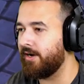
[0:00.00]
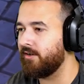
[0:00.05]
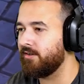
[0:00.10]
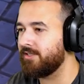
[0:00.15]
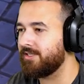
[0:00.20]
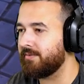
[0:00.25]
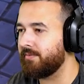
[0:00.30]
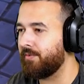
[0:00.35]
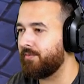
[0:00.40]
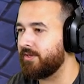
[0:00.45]
I know
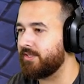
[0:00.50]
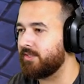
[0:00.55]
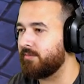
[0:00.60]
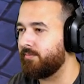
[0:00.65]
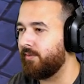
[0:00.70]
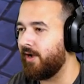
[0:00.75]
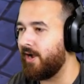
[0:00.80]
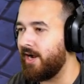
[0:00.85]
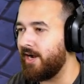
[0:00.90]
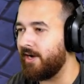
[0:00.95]
someone wants to
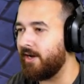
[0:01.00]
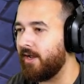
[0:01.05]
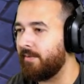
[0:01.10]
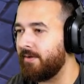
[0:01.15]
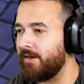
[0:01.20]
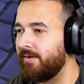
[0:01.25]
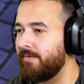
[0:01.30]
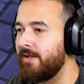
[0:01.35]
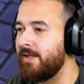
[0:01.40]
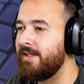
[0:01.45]
buy it. I
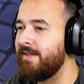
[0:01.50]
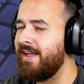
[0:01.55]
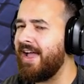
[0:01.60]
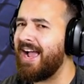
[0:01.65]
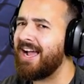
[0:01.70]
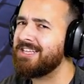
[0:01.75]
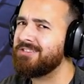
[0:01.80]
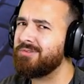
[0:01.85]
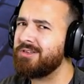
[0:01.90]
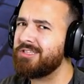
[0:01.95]
mean,
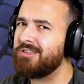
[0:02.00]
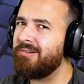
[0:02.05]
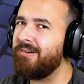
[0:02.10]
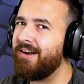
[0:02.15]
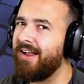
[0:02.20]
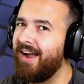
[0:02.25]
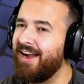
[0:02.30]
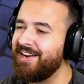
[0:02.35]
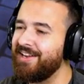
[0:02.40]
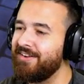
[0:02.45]
as we saw
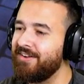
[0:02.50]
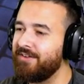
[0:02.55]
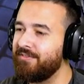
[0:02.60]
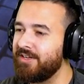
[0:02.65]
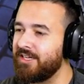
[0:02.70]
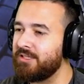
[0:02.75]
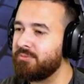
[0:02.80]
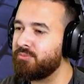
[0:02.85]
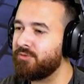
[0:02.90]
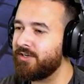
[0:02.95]
in Island
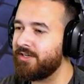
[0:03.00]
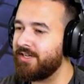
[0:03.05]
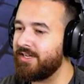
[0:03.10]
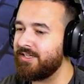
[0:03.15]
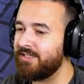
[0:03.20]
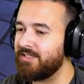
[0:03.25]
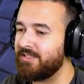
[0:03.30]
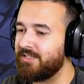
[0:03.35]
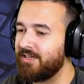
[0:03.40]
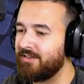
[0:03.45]
Living, it's pretty
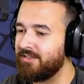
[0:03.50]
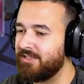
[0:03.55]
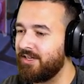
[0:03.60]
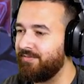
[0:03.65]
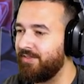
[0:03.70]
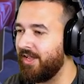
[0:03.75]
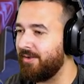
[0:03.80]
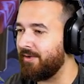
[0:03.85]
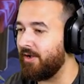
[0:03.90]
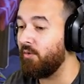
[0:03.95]
easy to sell stuff.
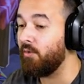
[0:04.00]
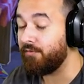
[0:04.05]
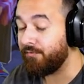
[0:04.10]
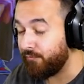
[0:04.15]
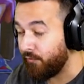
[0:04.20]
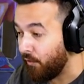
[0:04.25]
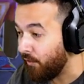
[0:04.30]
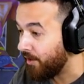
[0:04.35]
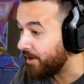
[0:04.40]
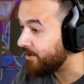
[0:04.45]
There we go. Oh,
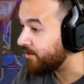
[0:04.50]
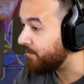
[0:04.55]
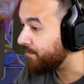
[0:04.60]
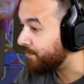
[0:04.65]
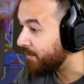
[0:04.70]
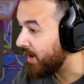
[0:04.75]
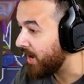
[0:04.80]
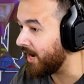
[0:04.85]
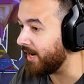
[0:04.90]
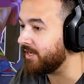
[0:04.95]
400
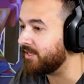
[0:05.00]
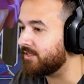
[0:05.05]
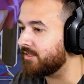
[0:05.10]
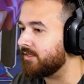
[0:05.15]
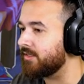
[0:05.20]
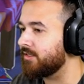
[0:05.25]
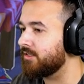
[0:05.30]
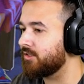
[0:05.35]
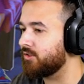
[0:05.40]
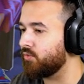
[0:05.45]
bucks.
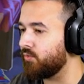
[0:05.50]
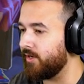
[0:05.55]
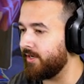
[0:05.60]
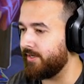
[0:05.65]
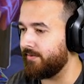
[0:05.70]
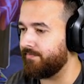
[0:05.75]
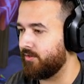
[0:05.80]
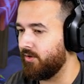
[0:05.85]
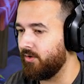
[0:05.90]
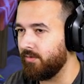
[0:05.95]

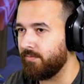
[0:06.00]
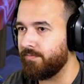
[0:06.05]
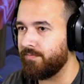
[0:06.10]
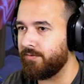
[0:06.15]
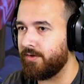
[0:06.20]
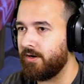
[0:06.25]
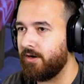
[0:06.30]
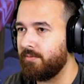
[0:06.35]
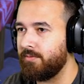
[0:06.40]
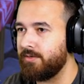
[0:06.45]
Sweet. Cool. All